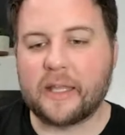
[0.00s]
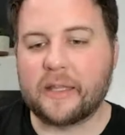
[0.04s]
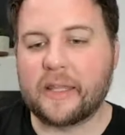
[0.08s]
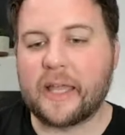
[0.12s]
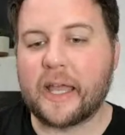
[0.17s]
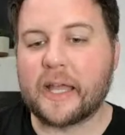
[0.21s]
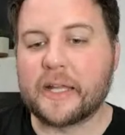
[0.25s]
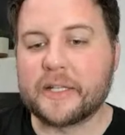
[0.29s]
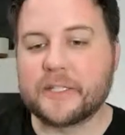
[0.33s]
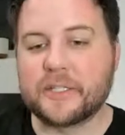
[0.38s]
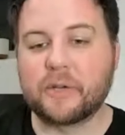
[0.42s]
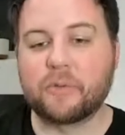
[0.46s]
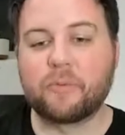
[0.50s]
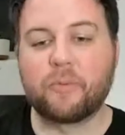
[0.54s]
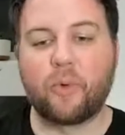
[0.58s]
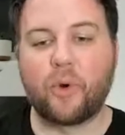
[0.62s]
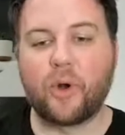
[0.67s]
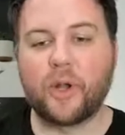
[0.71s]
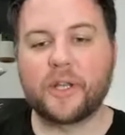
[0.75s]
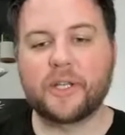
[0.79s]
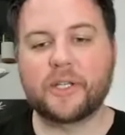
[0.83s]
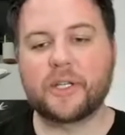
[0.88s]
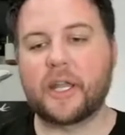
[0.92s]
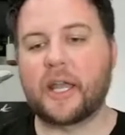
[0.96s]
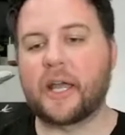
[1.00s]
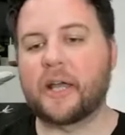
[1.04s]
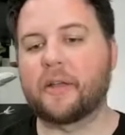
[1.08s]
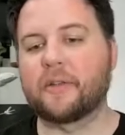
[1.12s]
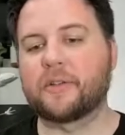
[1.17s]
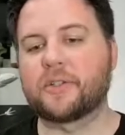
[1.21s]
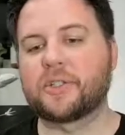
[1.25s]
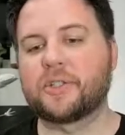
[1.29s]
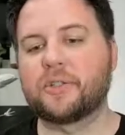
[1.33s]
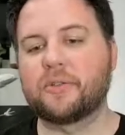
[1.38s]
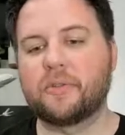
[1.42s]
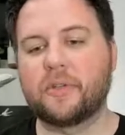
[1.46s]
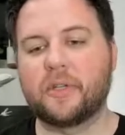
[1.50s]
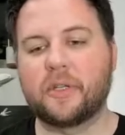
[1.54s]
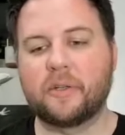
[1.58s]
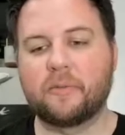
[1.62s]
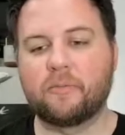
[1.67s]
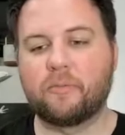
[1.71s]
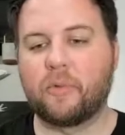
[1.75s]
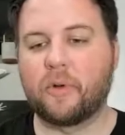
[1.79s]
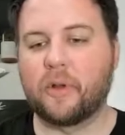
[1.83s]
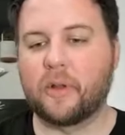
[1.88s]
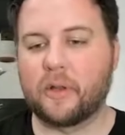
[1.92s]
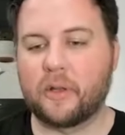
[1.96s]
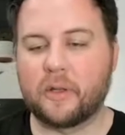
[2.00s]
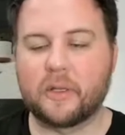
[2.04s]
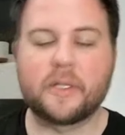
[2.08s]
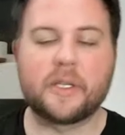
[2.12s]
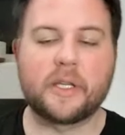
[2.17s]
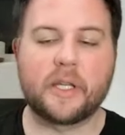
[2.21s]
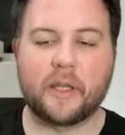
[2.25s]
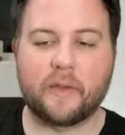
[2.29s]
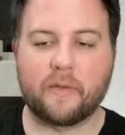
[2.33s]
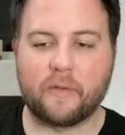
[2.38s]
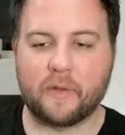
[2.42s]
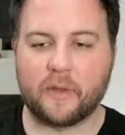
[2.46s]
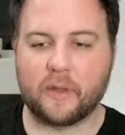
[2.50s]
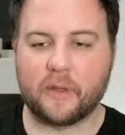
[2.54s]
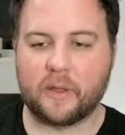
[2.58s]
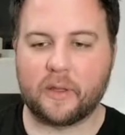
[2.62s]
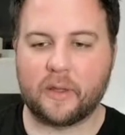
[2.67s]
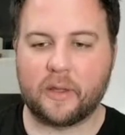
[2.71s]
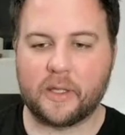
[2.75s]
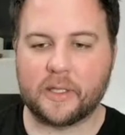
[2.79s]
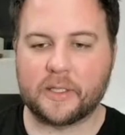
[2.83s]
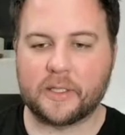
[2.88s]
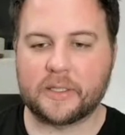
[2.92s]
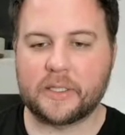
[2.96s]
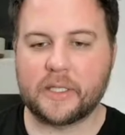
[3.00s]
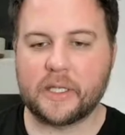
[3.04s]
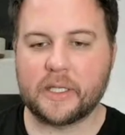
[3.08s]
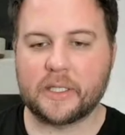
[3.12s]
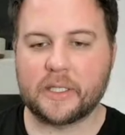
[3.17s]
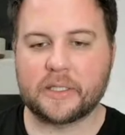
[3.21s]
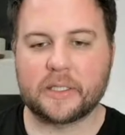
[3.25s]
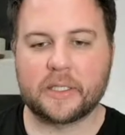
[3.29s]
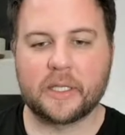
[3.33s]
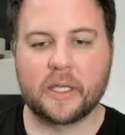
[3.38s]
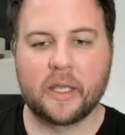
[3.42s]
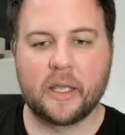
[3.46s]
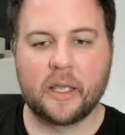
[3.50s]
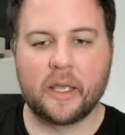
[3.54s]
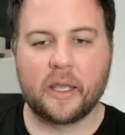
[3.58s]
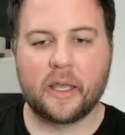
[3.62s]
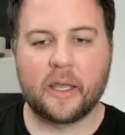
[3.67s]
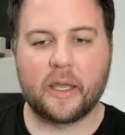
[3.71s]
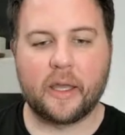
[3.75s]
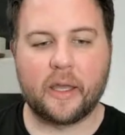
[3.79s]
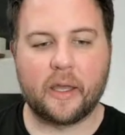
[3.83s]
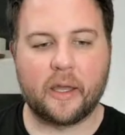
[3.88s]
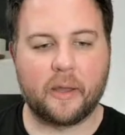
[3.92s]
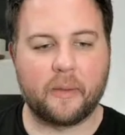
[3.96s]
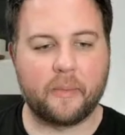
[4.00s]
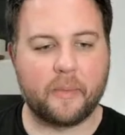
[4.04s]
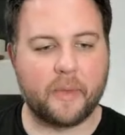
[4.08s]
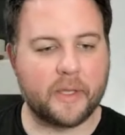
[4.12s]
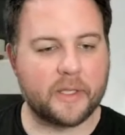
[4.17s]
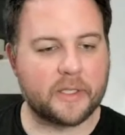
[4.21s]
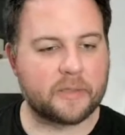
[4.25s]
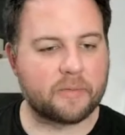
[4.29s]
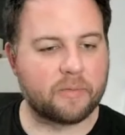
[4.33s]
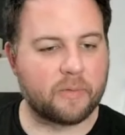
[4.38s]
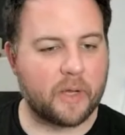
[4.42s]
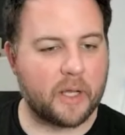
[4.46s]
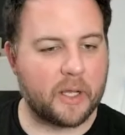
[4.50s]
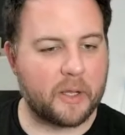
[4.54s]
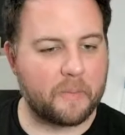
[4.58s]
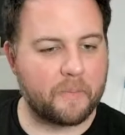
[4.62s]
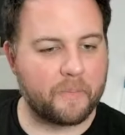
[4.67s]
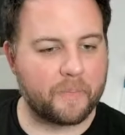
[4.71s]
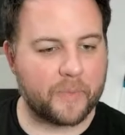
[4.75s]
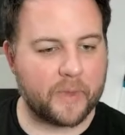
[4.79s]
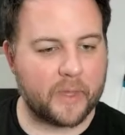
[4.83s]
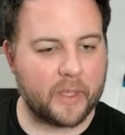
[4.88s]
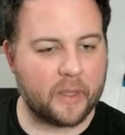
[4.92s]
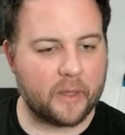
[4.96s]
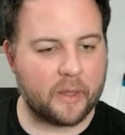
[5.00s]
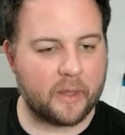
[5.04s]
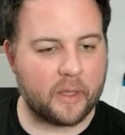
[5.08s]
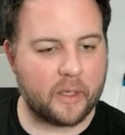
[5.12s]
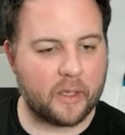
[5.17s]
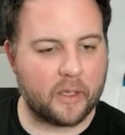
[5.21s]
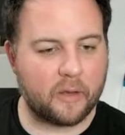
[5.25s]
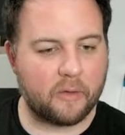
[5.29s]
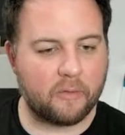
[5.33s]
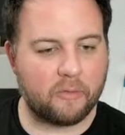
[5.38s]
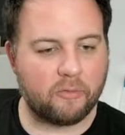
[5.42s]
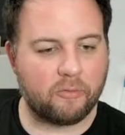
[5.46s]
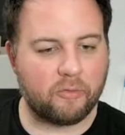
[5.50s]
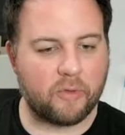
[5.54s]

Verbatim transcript: nine to one out shooting. One did have the assist um, as well. And then